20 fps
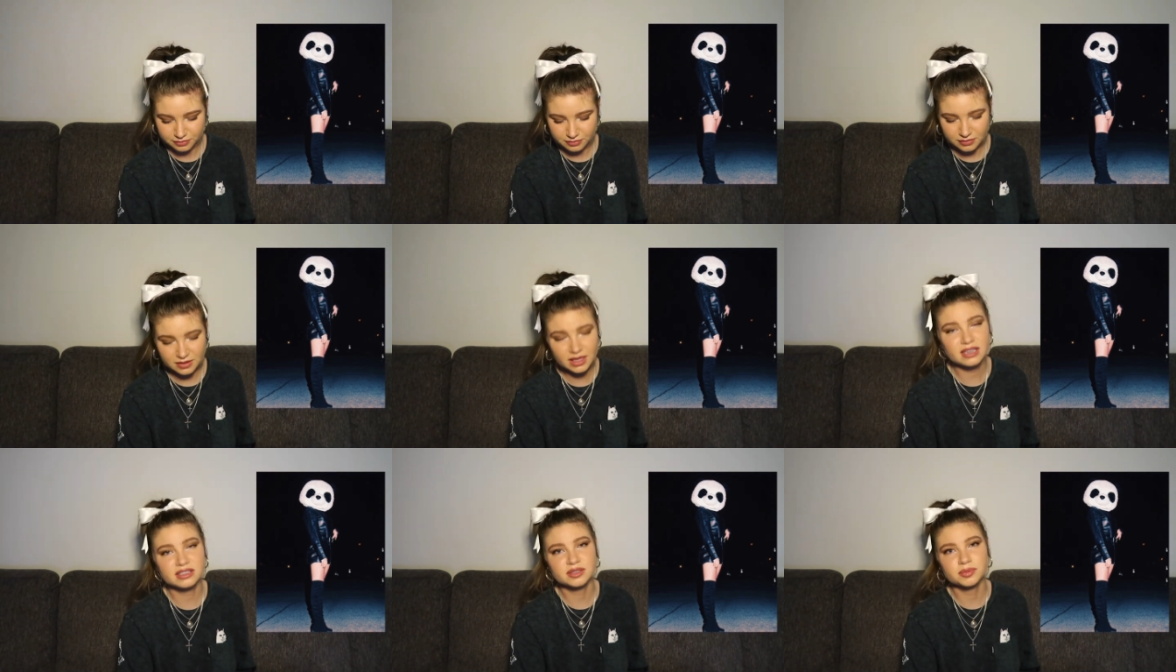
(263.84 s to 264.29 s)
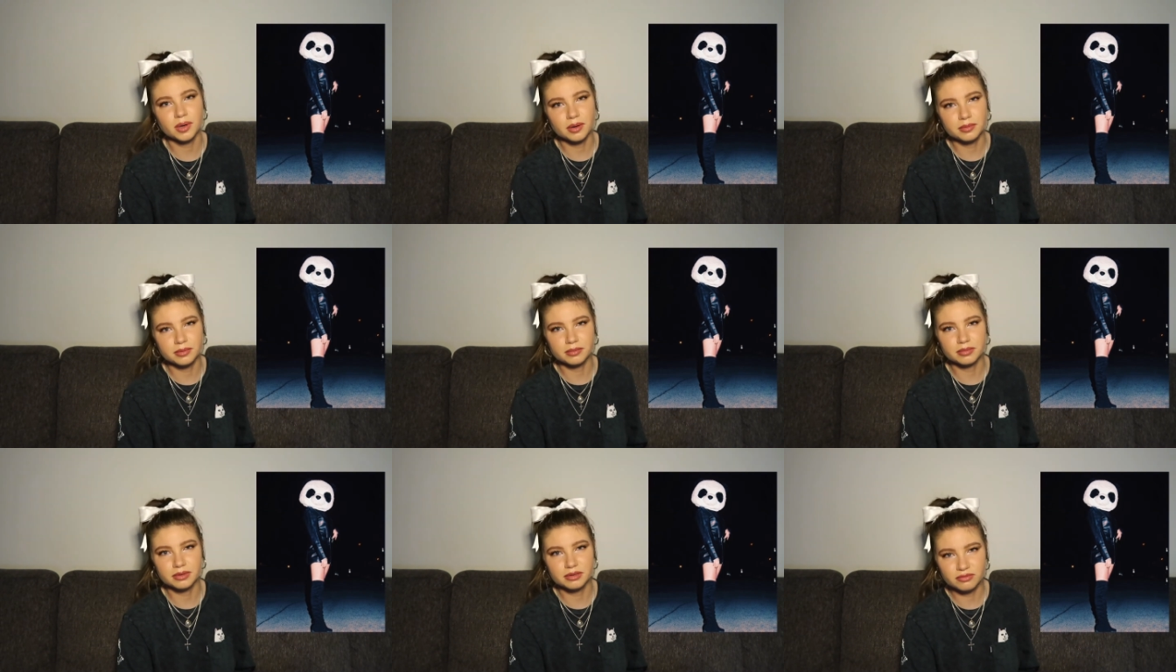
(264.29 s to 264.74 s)
that's
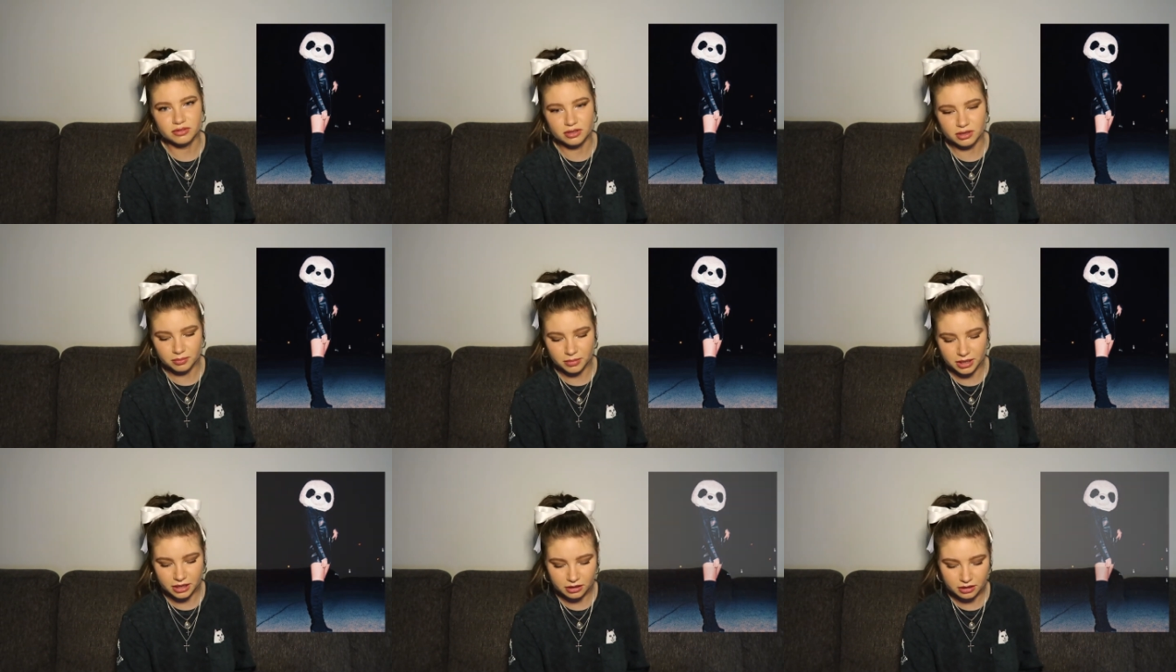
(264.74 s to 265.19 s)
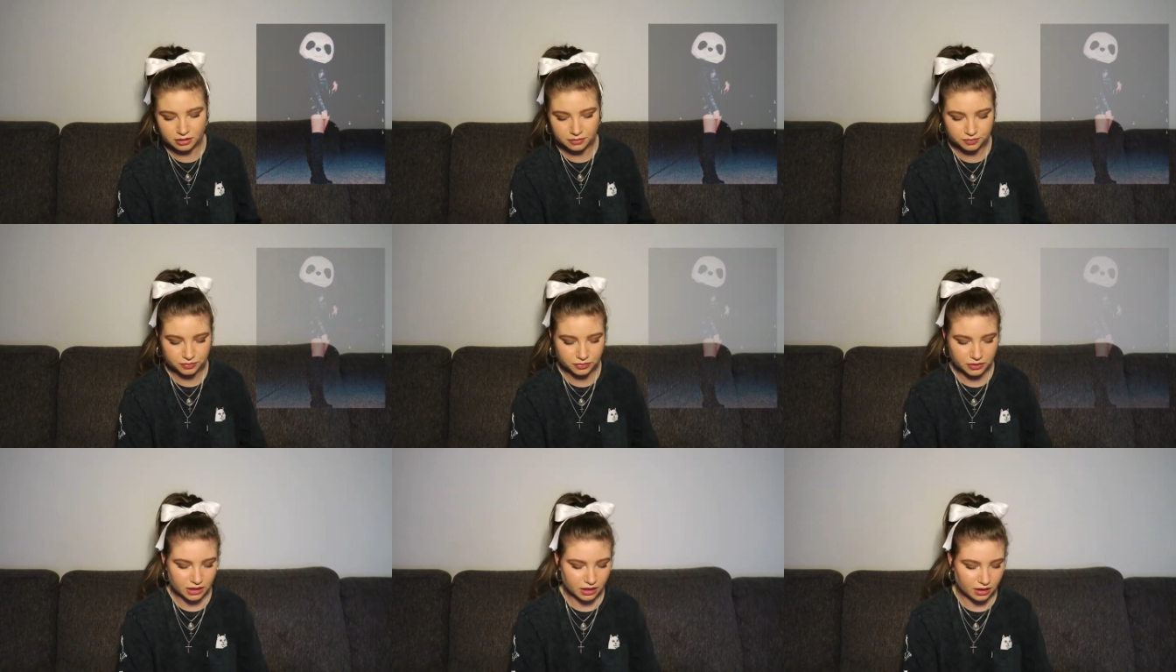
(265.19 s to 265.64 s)
probably for the better.
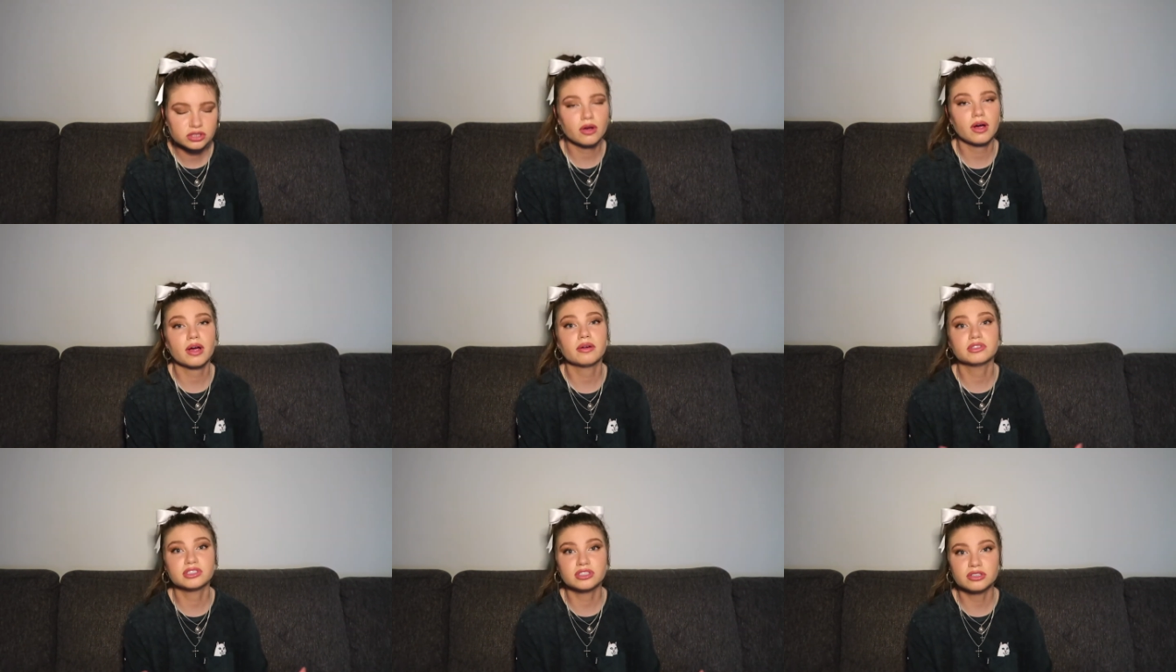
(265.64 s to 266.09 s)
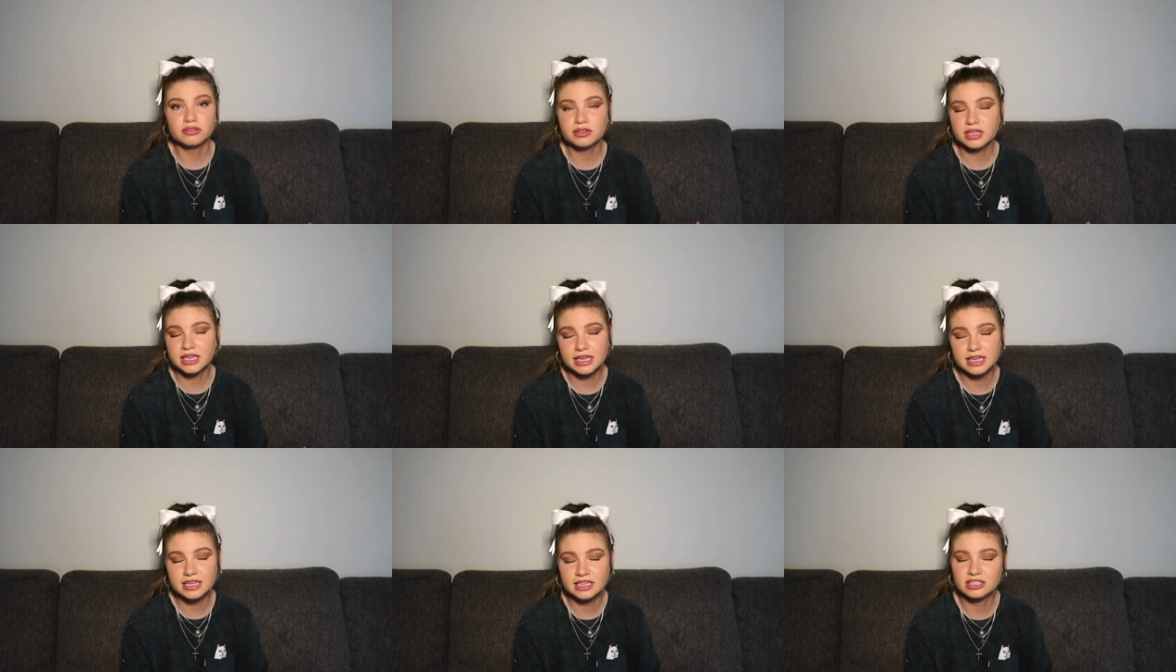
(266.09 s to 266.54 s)
So I was new to
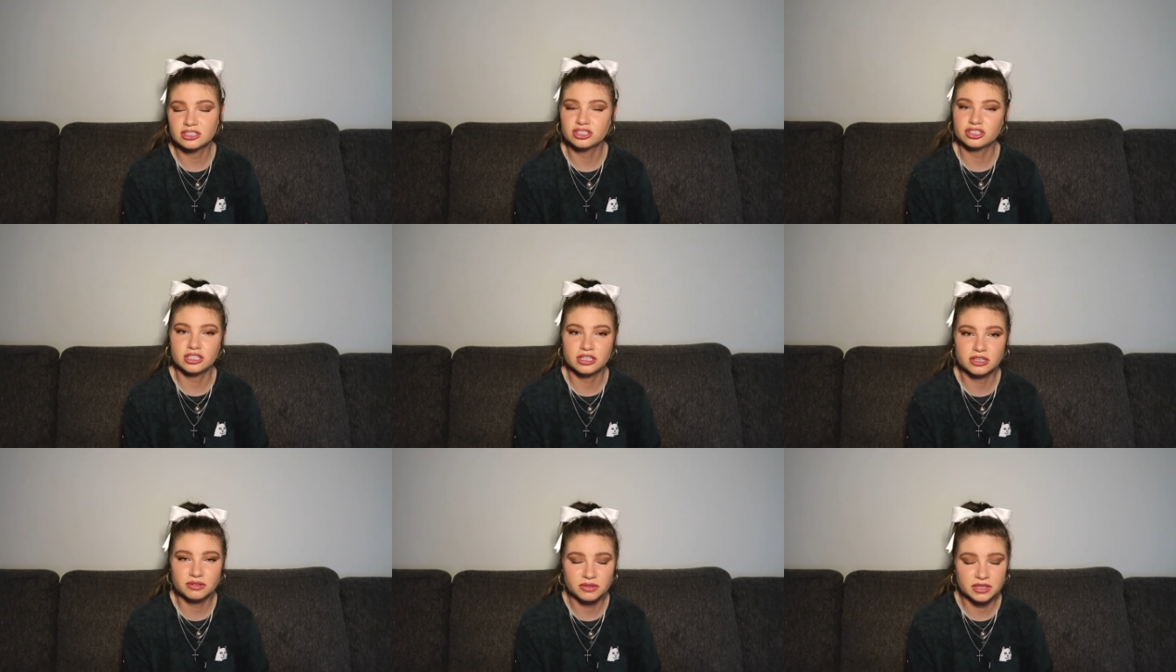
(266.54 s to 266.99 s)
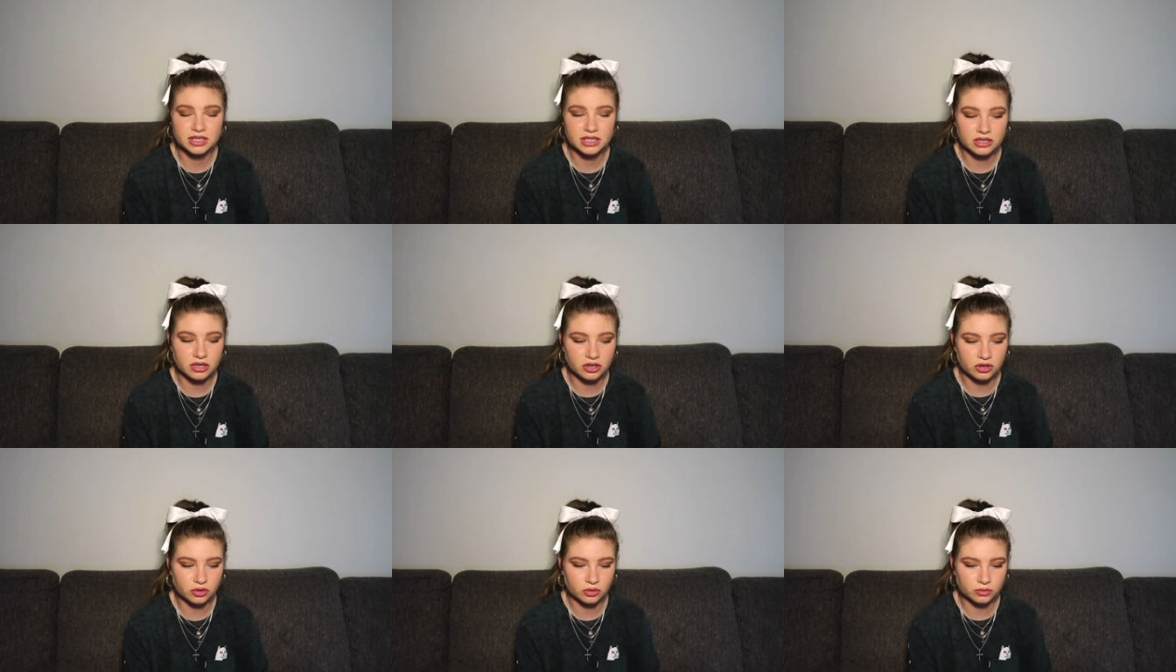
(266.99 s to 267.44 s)
Hinge, didn't really
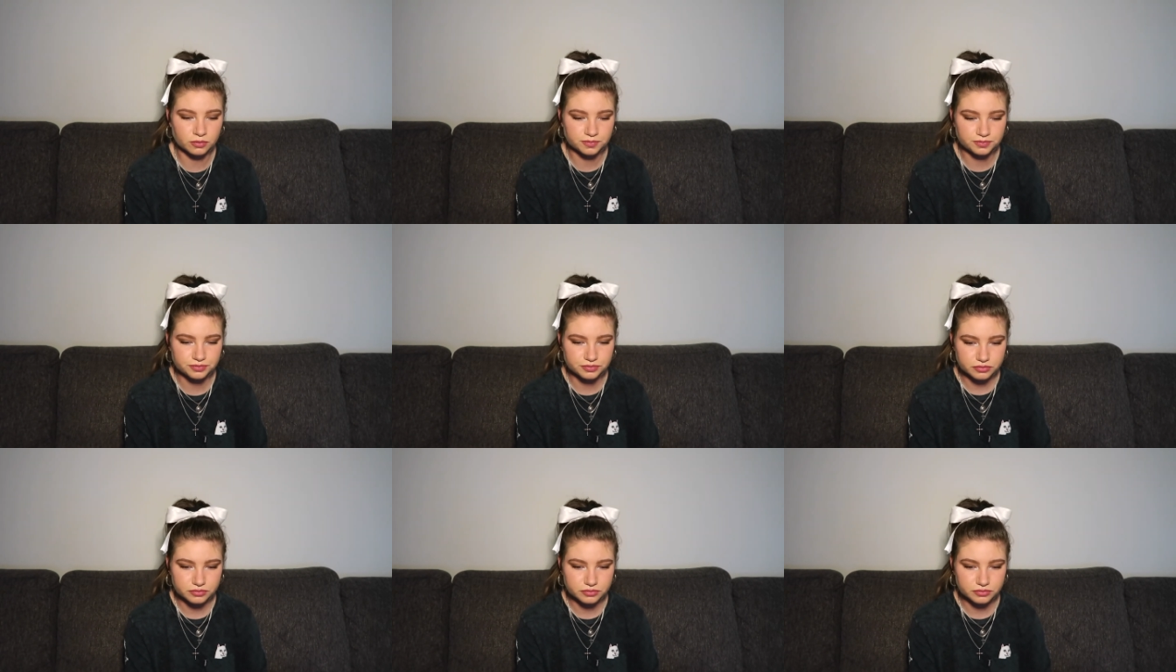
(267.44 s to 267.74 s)
know.